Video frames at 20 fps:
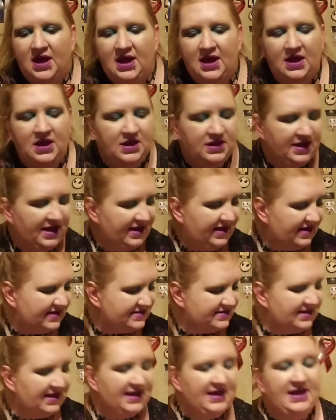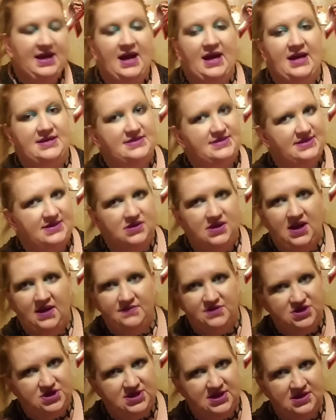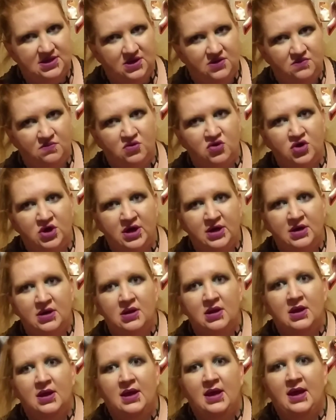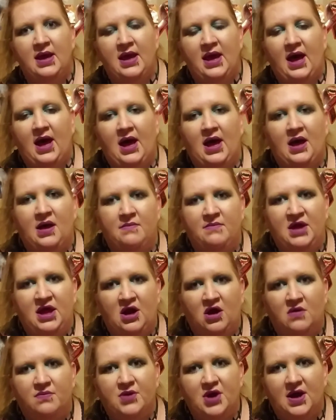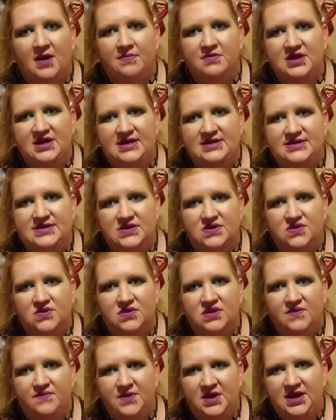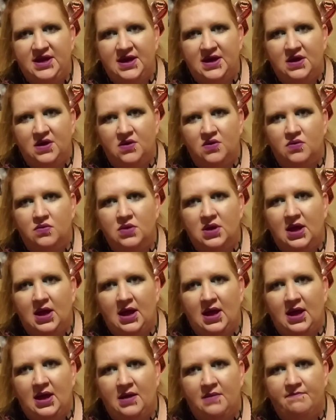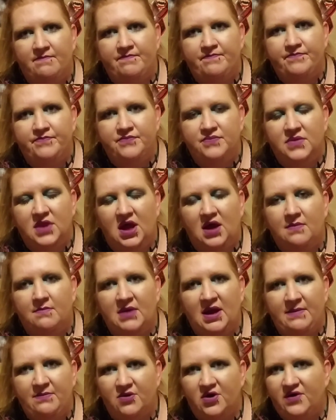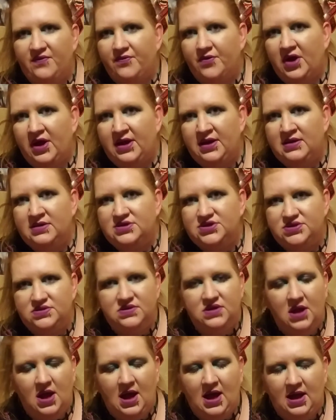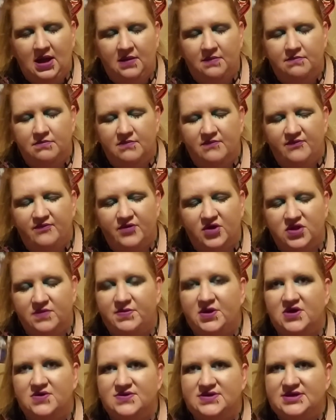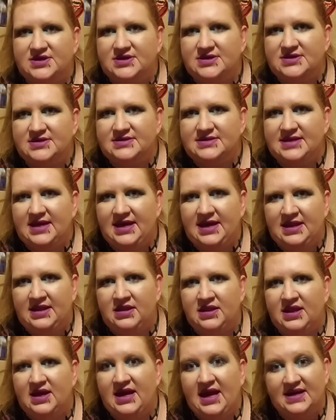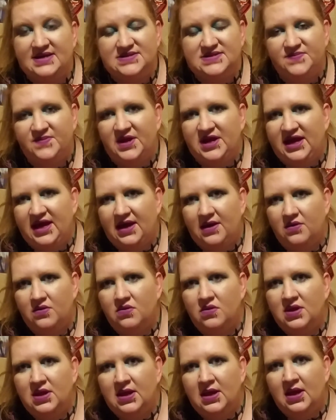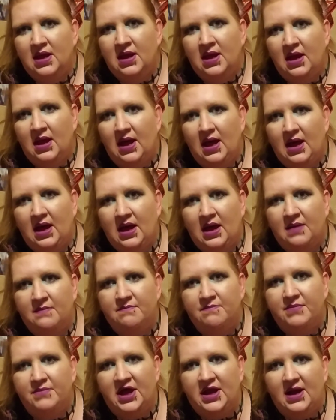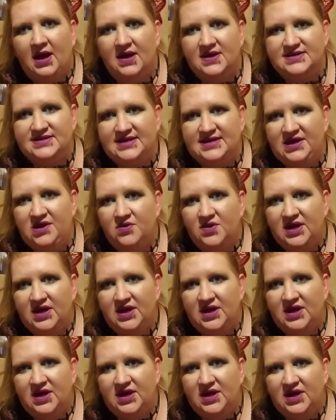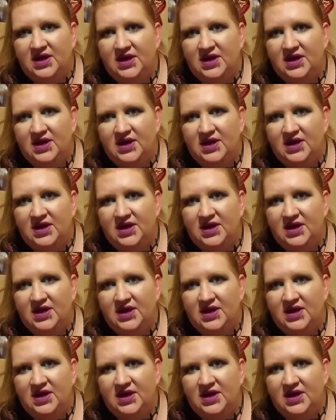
Uh, like I said, I still have a shitload more. Um, and I'll probably do the video um, of my boyfriend um, for the posters in the next video. Um, but I'll see you again soon, guys.